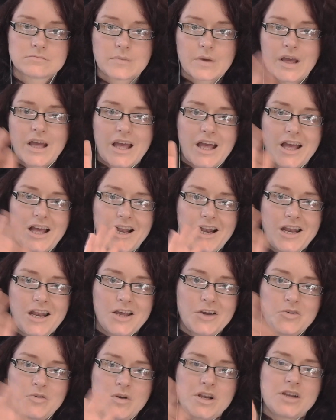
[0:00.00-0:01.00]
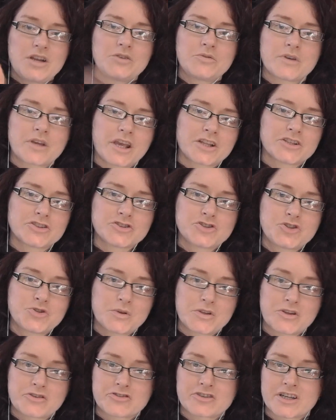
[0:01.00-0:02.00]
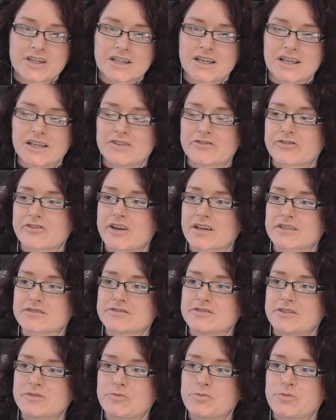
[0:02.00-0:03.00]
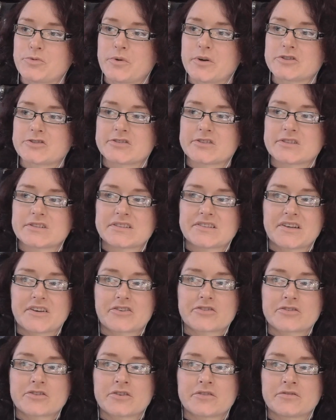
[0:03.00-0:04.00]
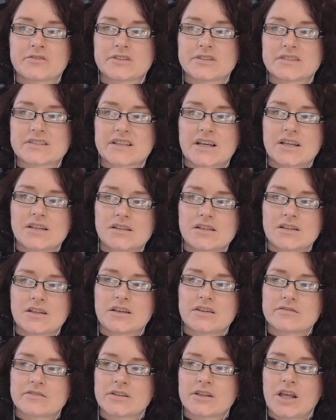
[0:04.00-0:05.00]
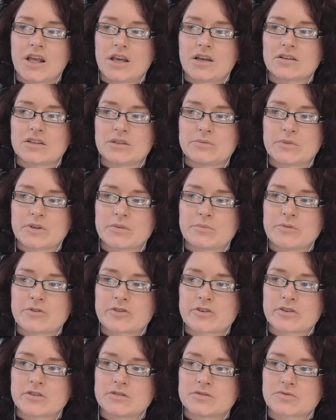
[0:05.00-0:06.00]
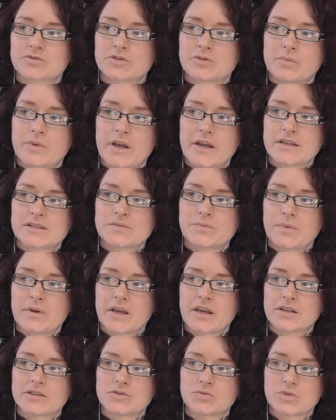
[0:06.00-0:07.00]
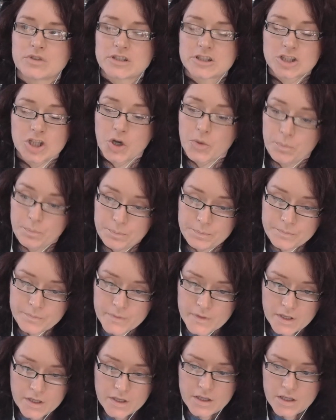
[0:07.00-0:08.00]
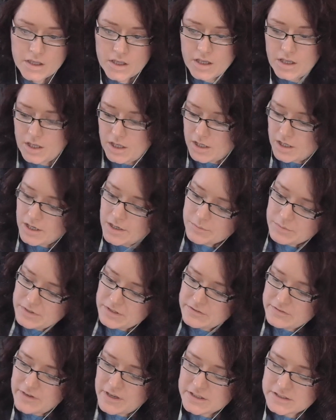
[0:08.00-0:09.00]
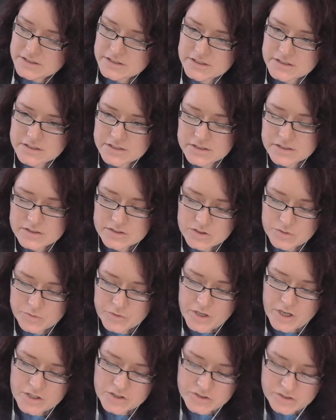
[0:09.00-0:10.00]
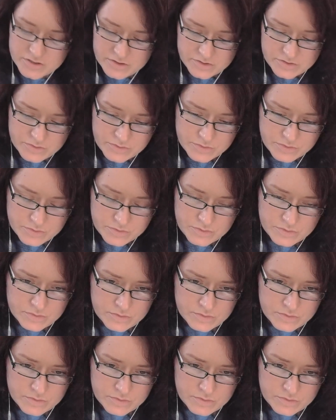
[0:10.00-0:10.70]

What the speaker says: Hello again to another Agricolor React. Today we'll be watching The Secret of the Scandinavian Economic Miracle from Explained with Dom. I believe I did some reactions to...